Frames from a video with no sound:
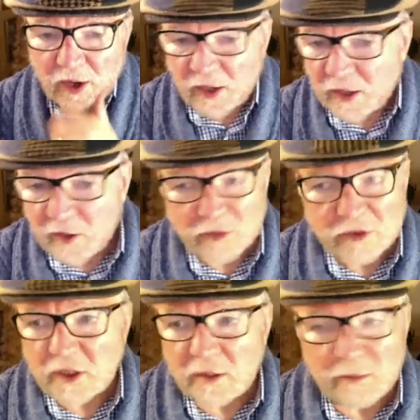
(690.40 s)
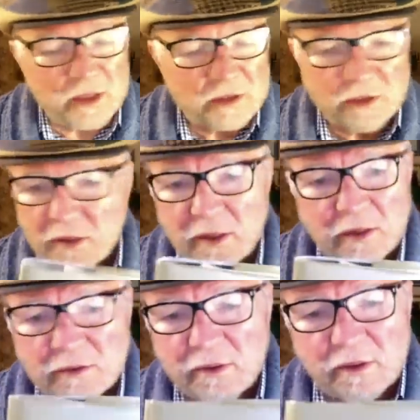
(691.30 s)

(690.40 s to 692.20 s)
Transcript: And he was telling me, he said, he